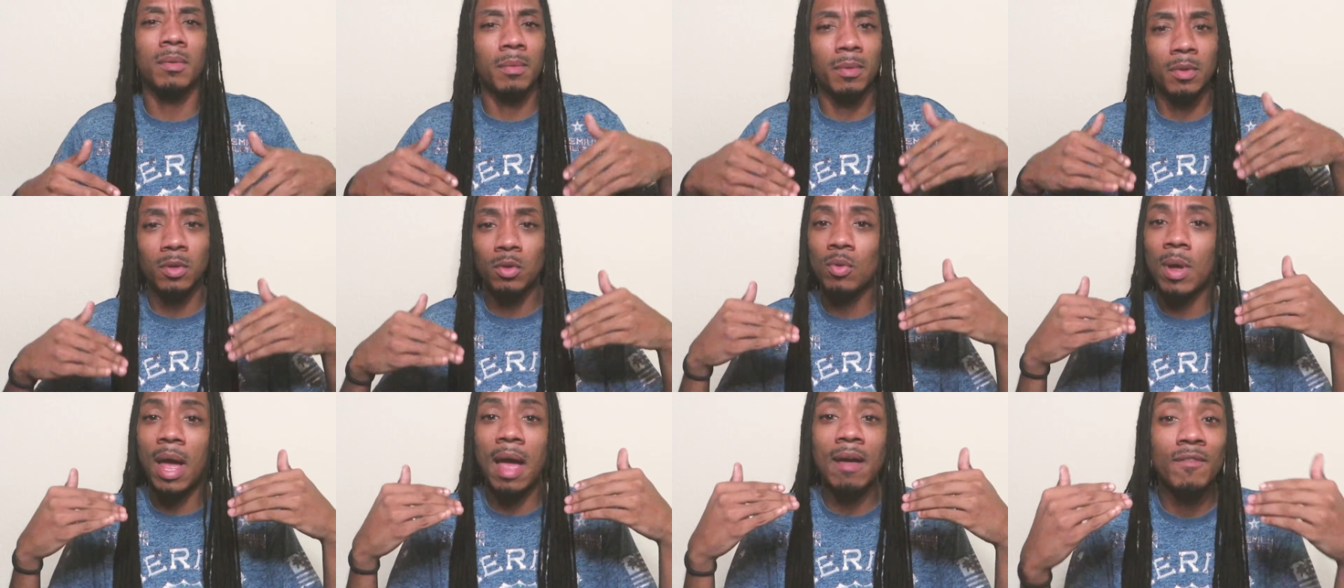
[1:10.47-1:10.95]

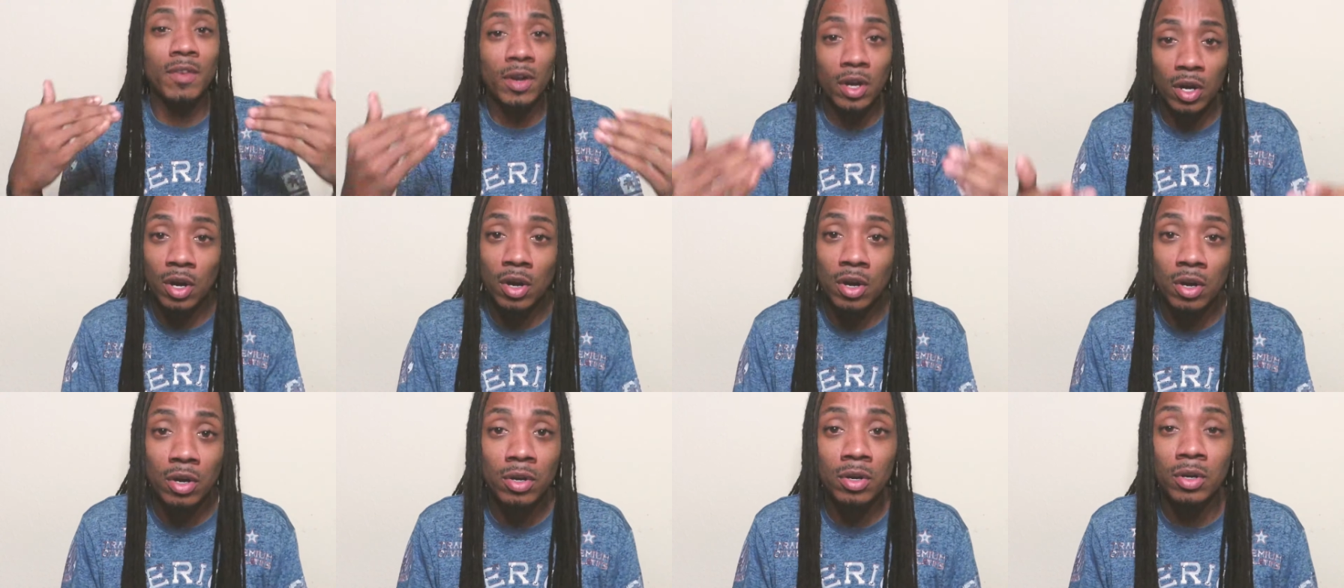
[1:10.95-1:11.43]
you haven't
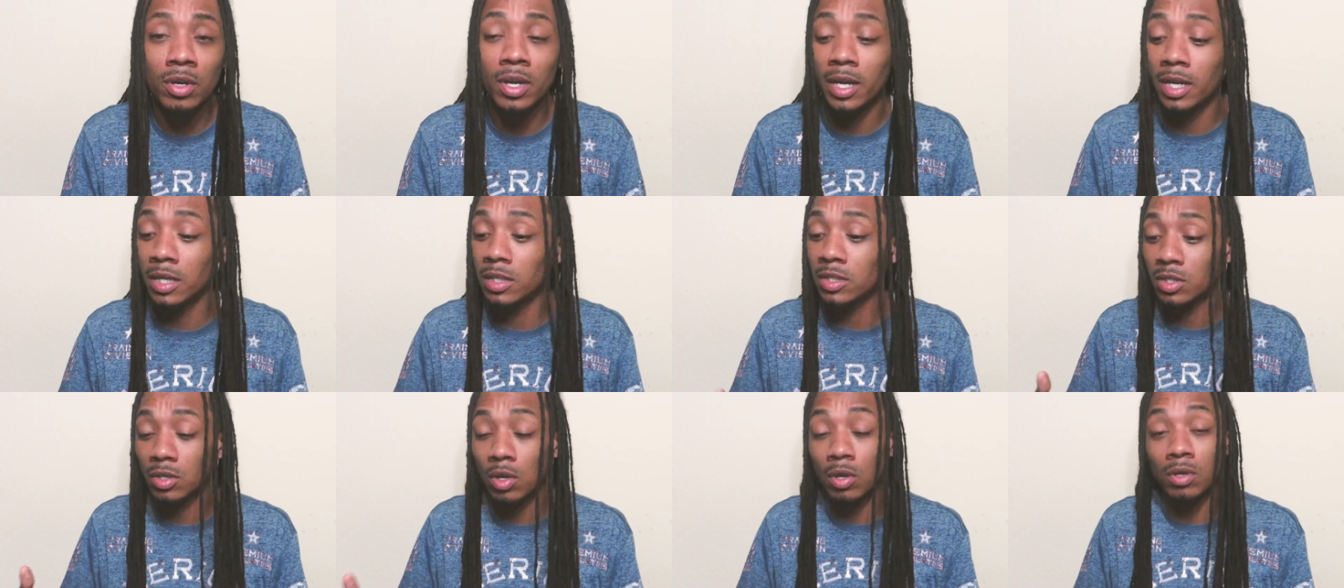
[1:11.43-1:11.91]
heard
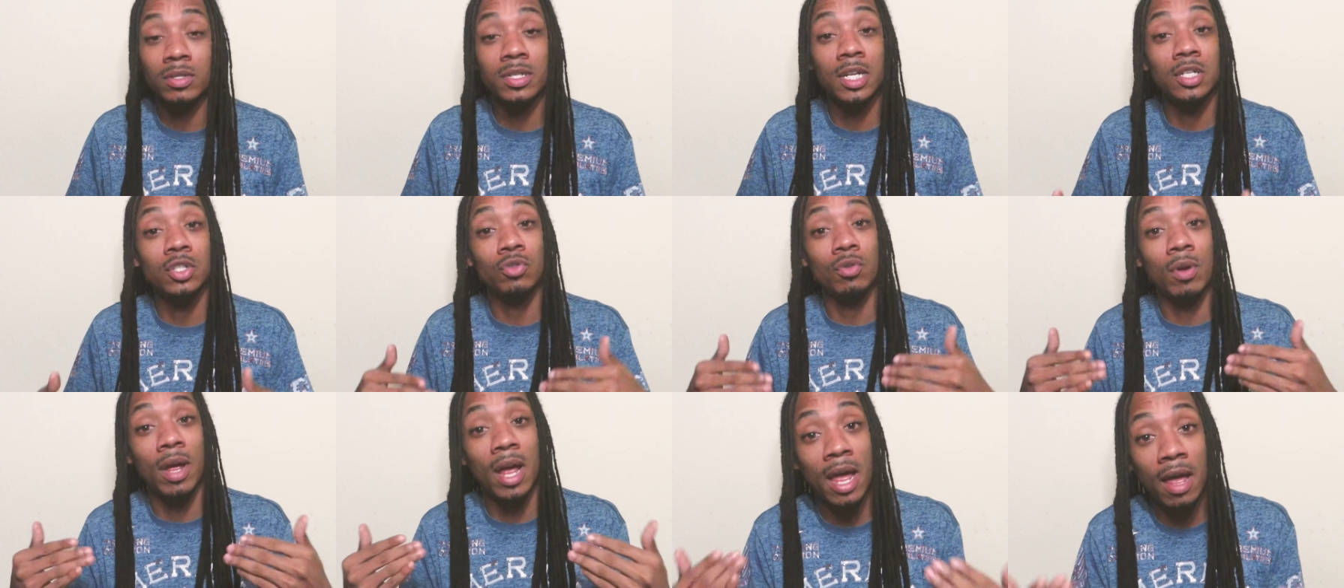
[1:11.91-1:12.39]
and songs that
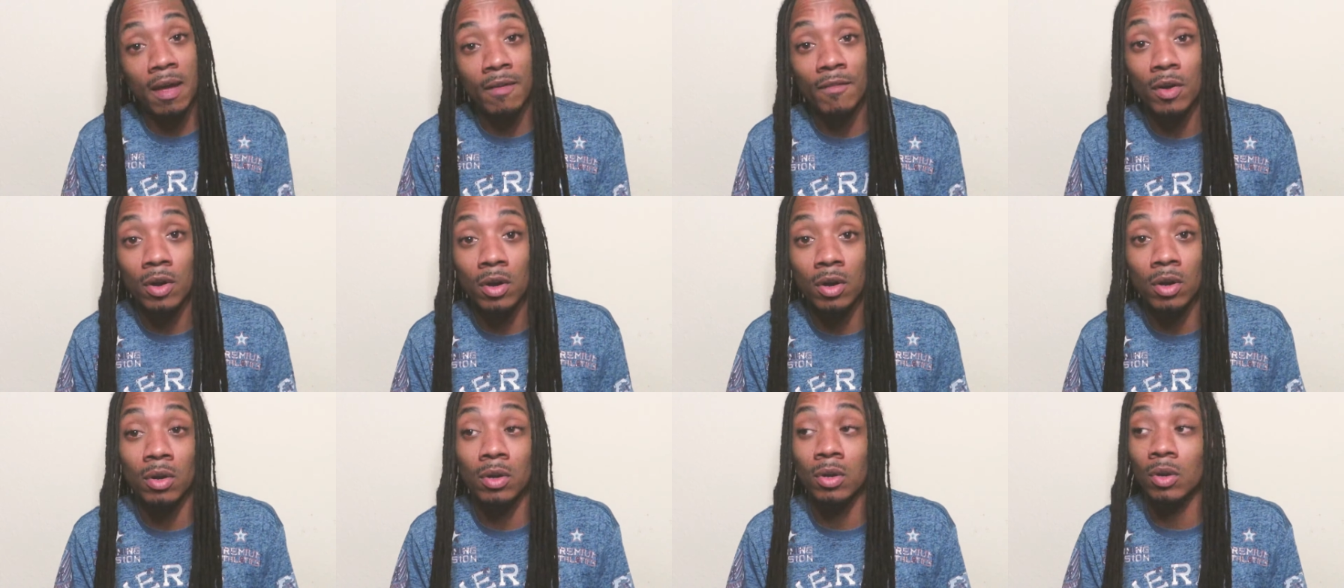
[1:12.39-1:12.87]
you have
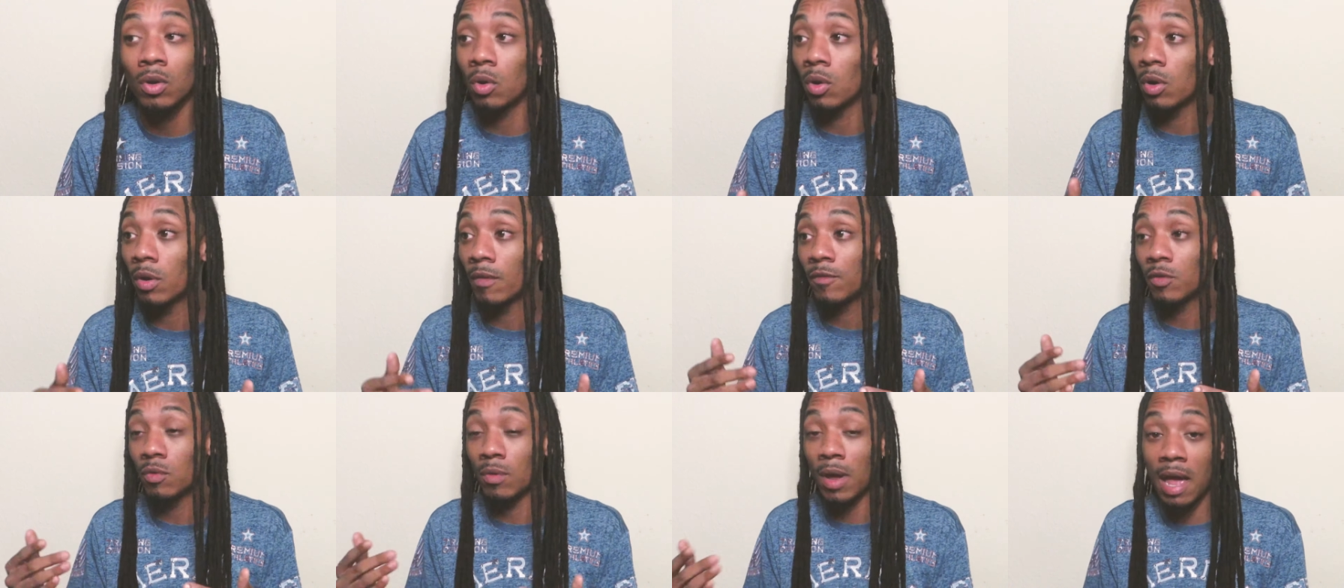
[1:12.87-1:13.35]
heard,
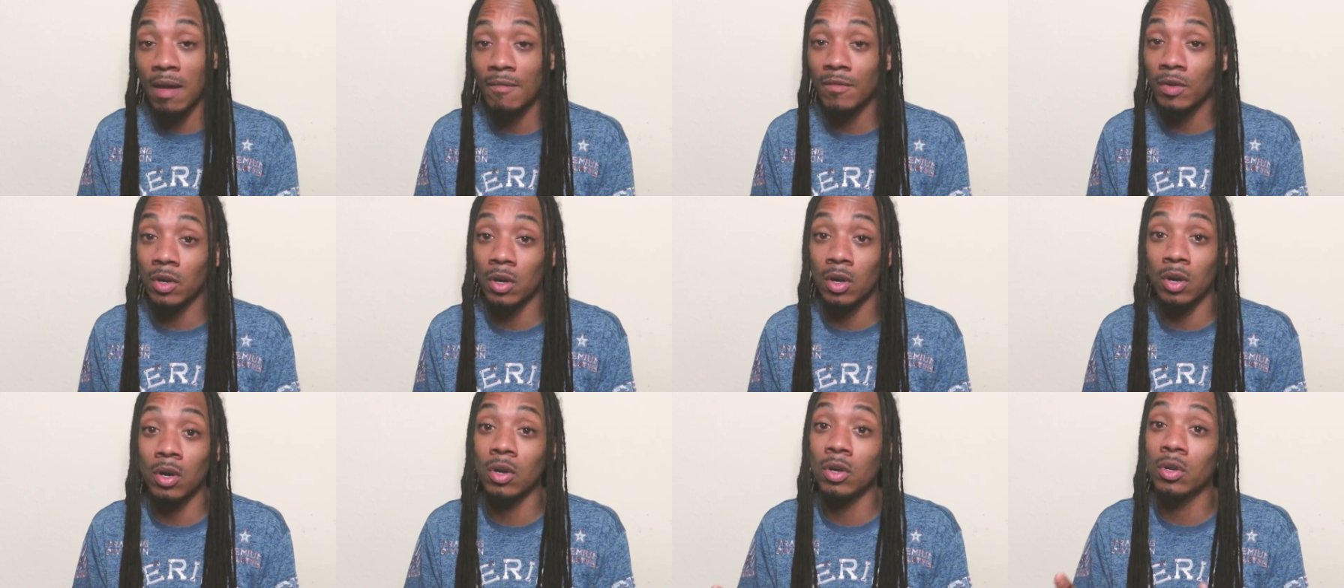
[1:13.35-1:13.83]
or if you
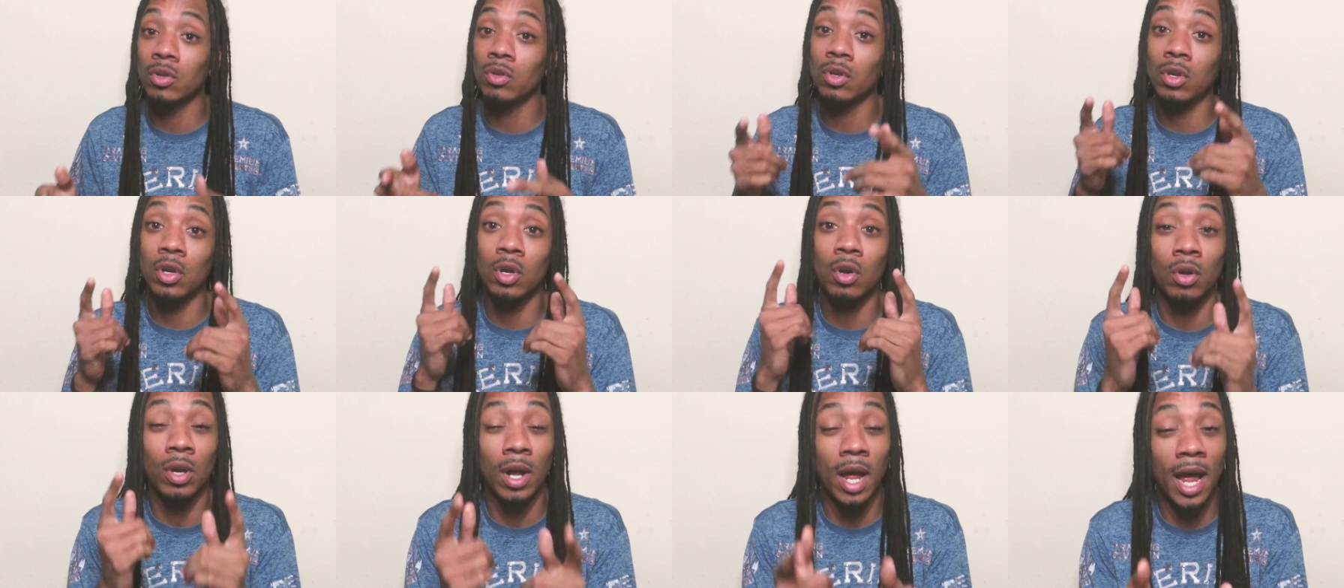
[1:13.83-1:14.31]
haven't heard, you
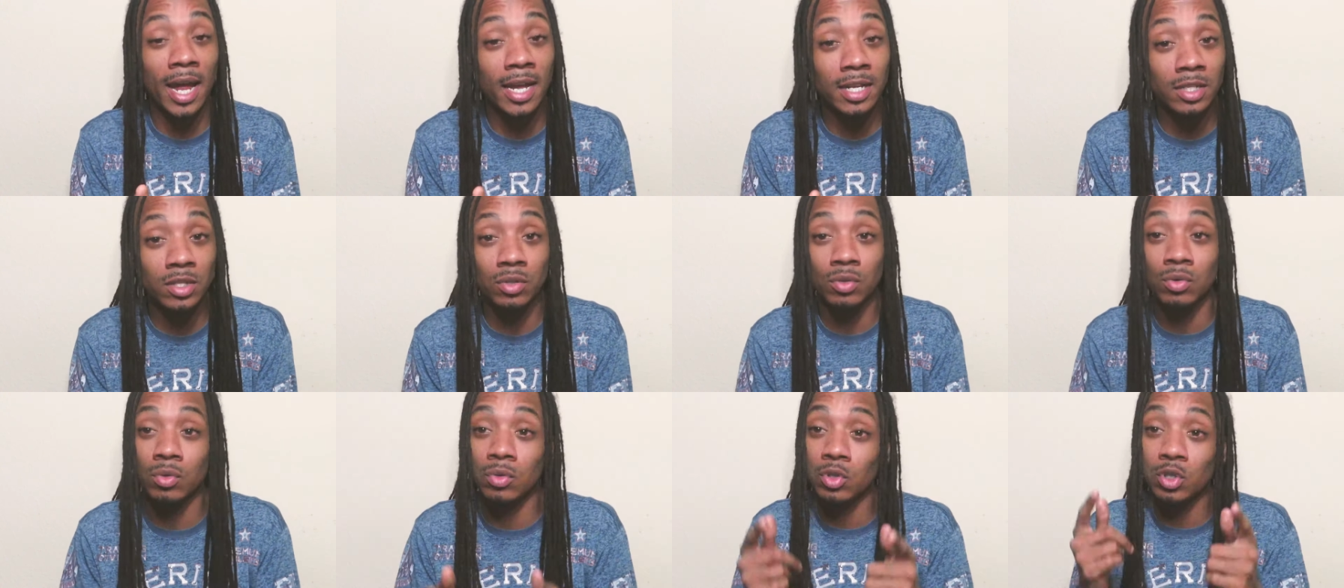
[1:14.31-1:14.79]
can go to
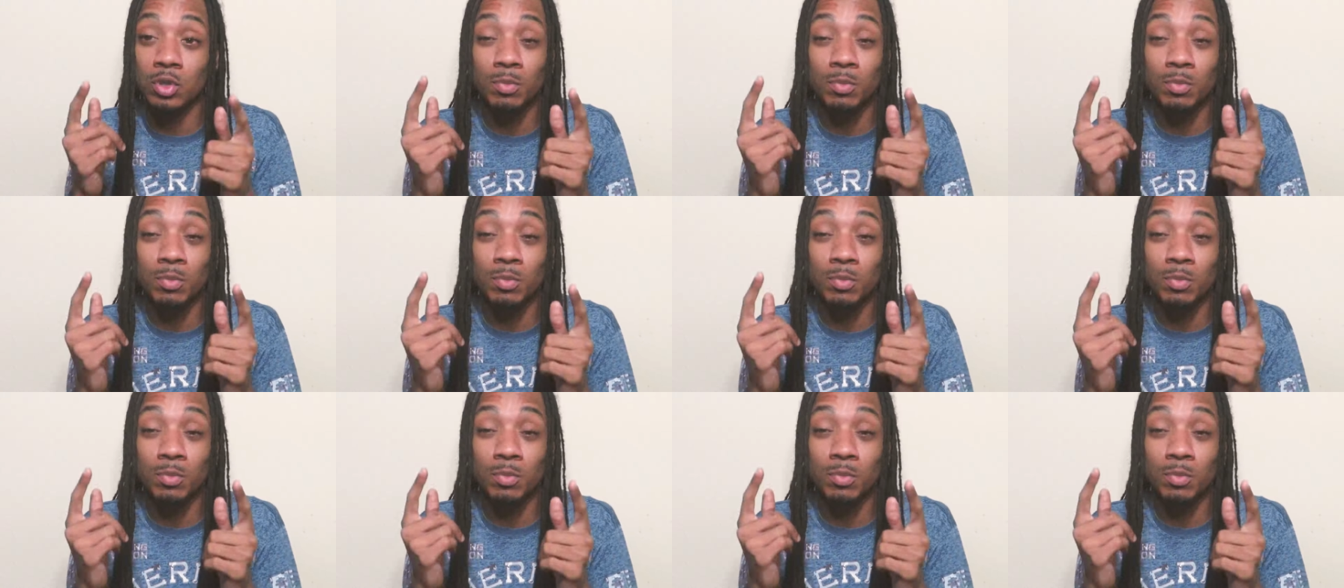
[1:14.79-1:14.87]
iTunes,